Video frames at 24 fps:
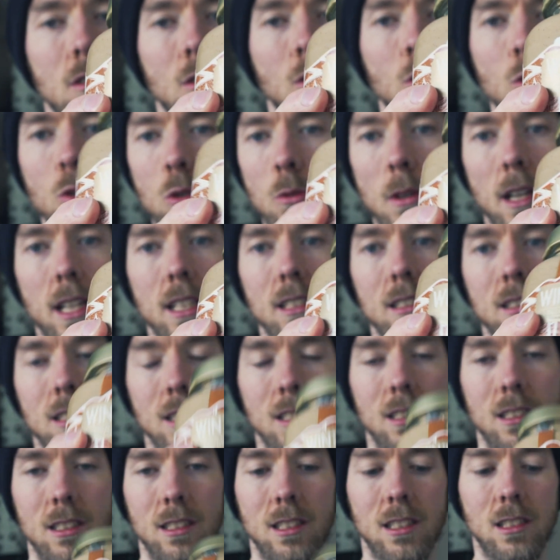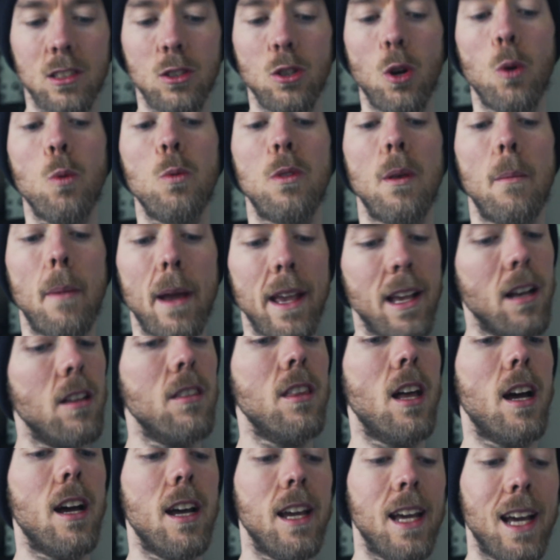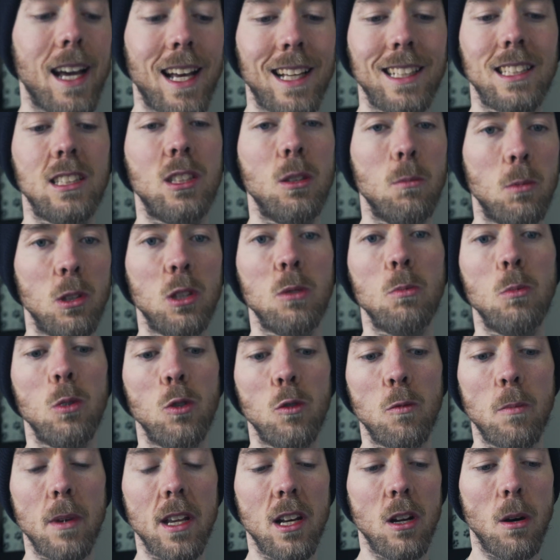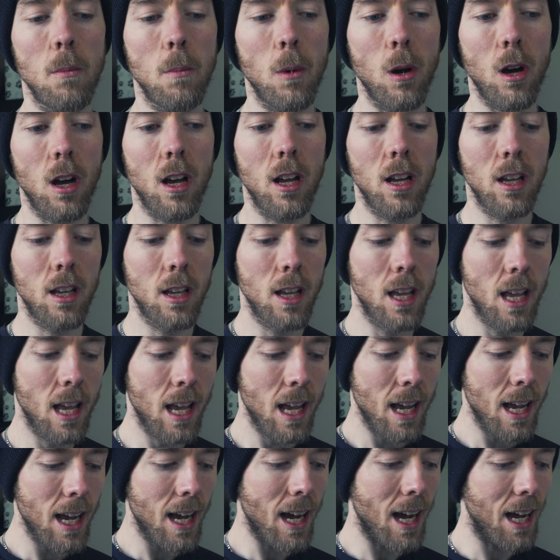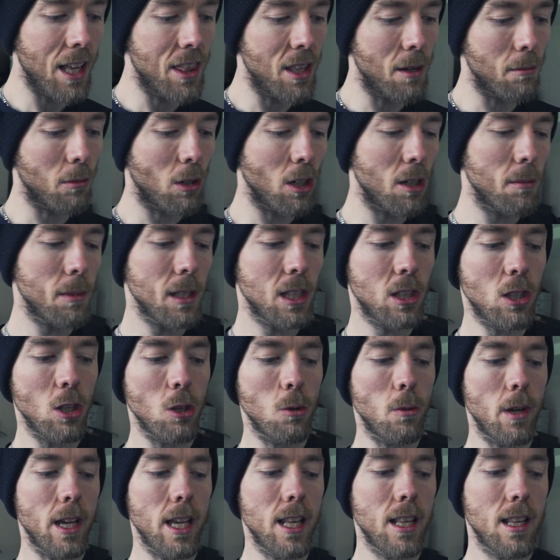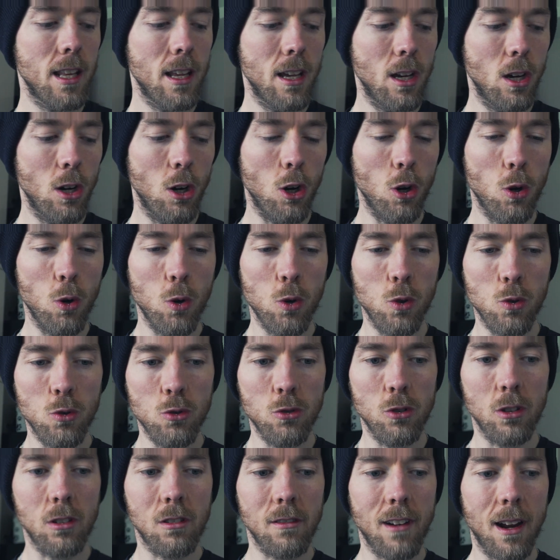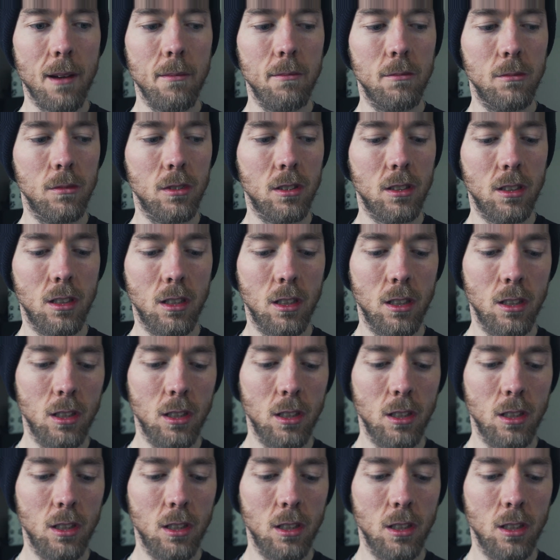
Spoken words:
Always. There's no debate on that. It has to be smooth peanut butter. And I'm going to be doing 100 grams.